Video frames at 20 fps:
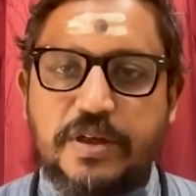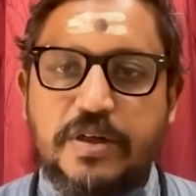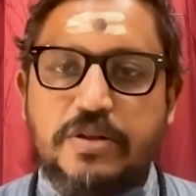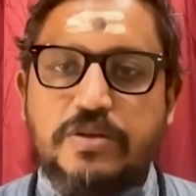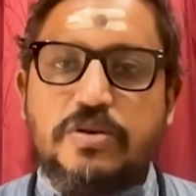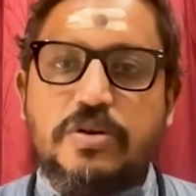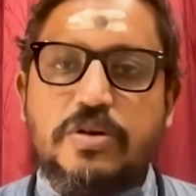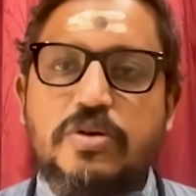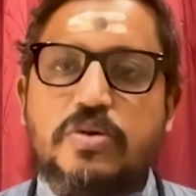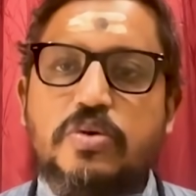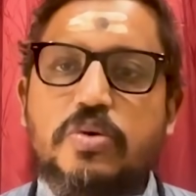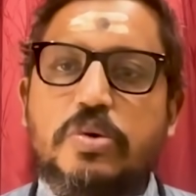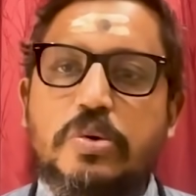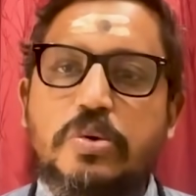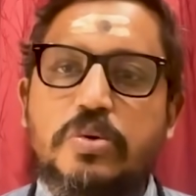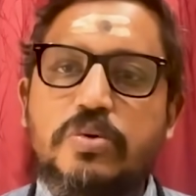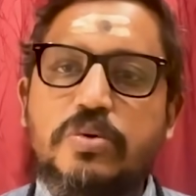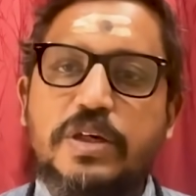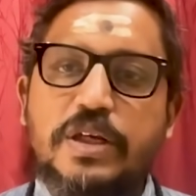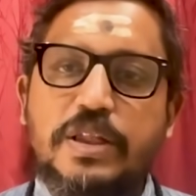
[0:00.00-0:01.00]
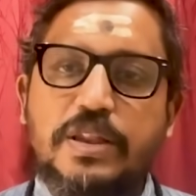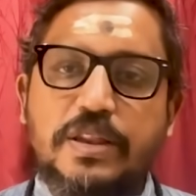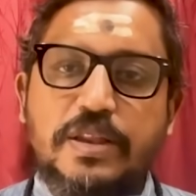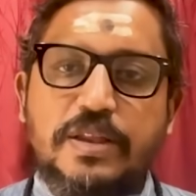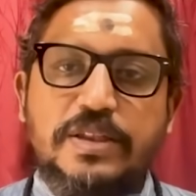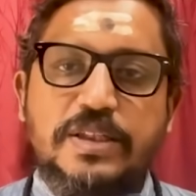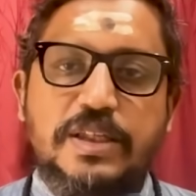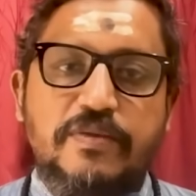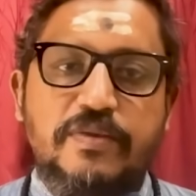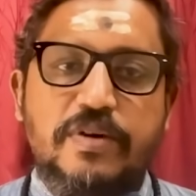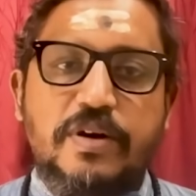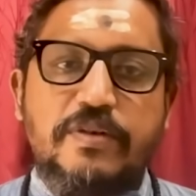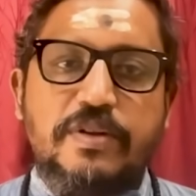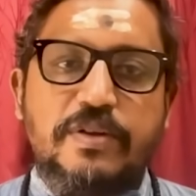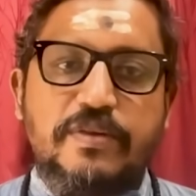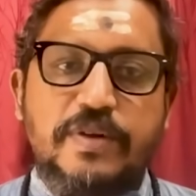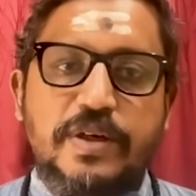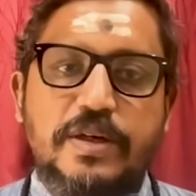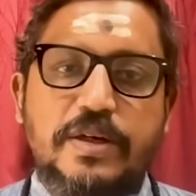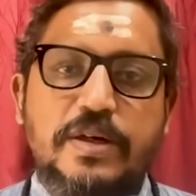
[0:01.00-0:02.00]
So you do nitya seva of
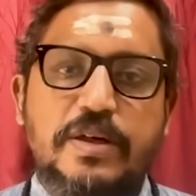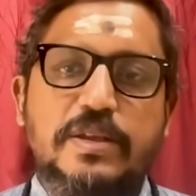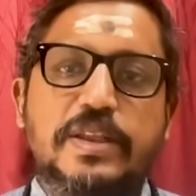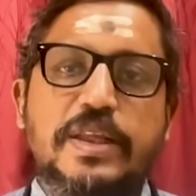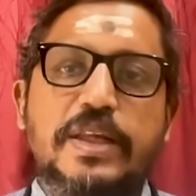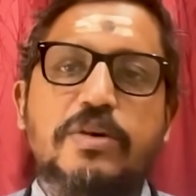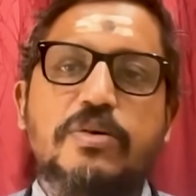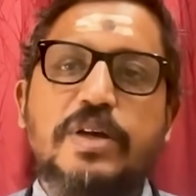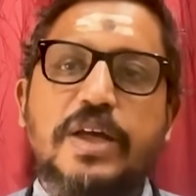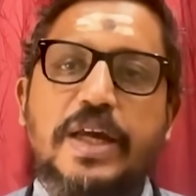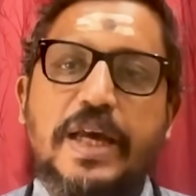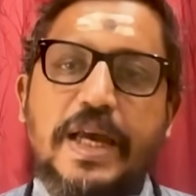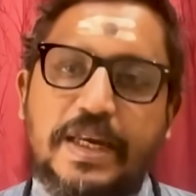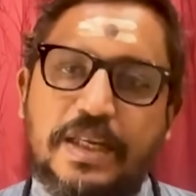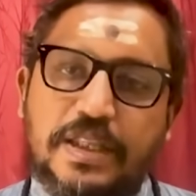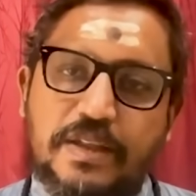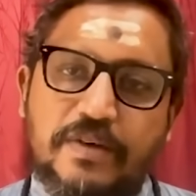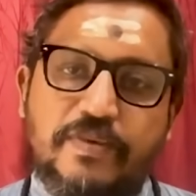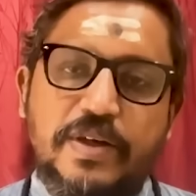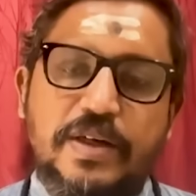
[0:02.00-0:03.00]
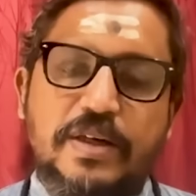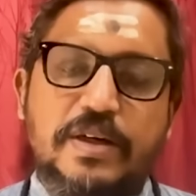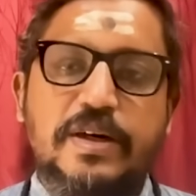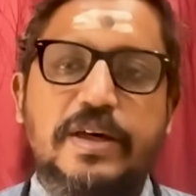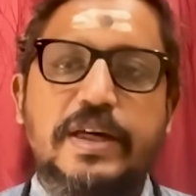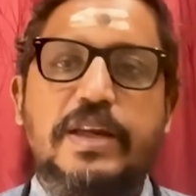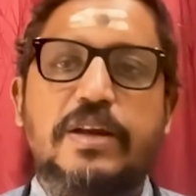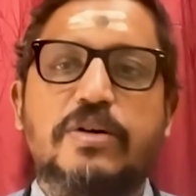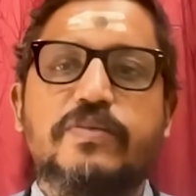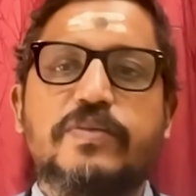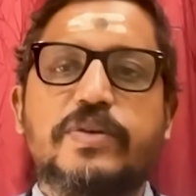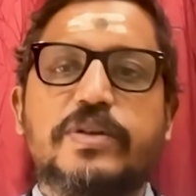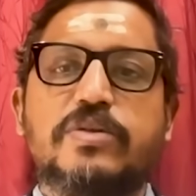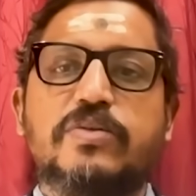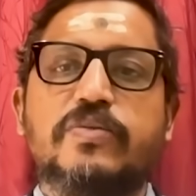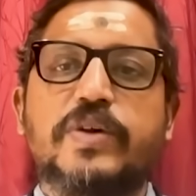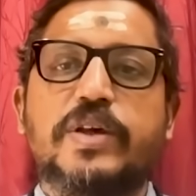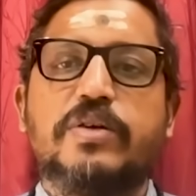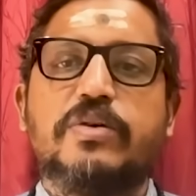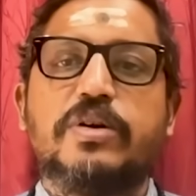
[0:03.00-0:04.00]
the vigraha, then you carry the vigraha along with
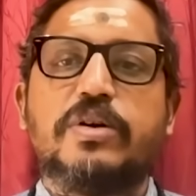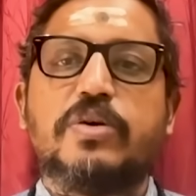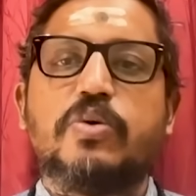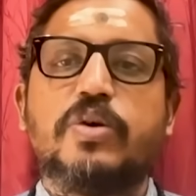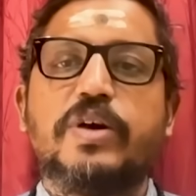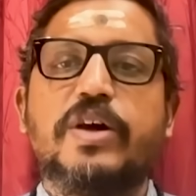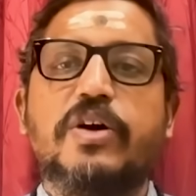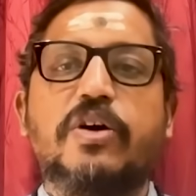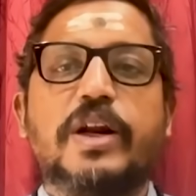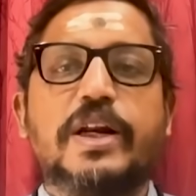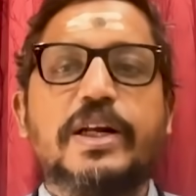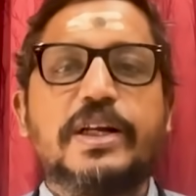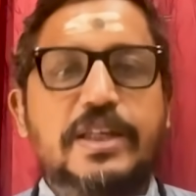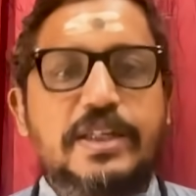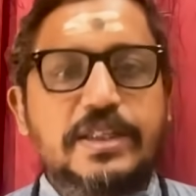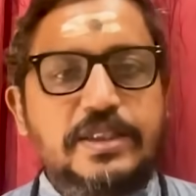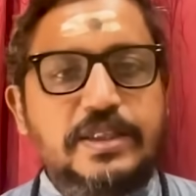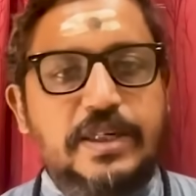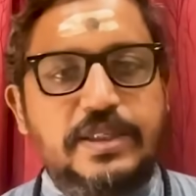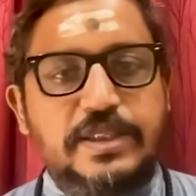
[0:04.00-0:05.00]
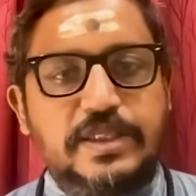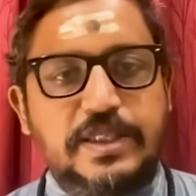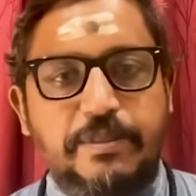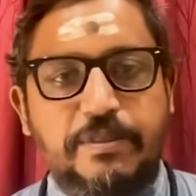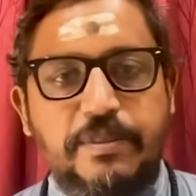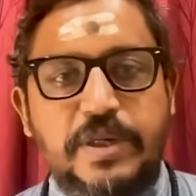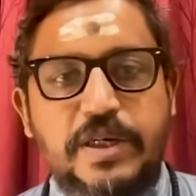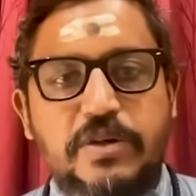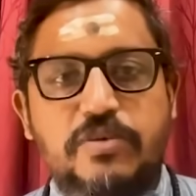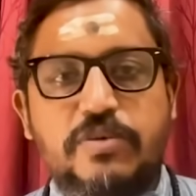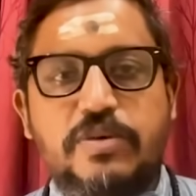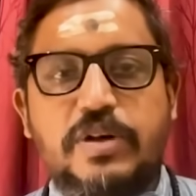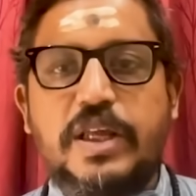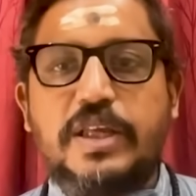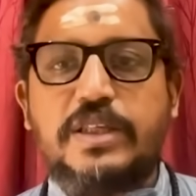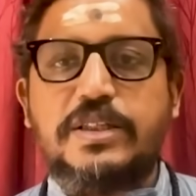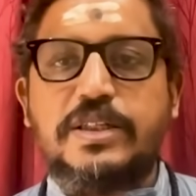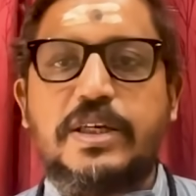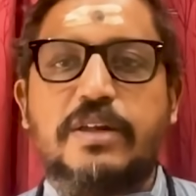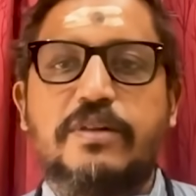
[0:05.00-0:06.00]
you when you are going, or at least there is somebody who
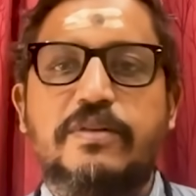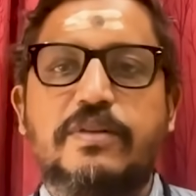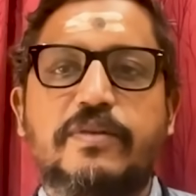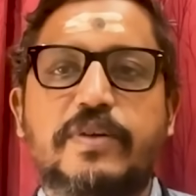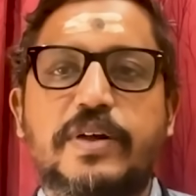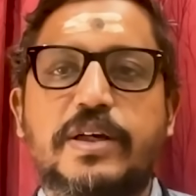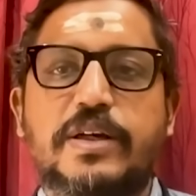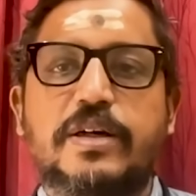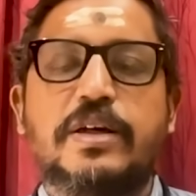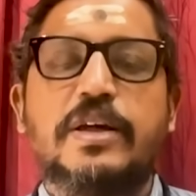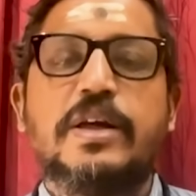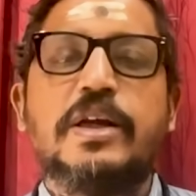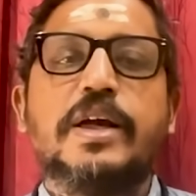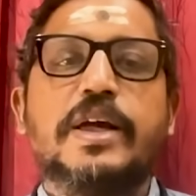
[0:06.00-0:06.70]
takes care of the vigraha.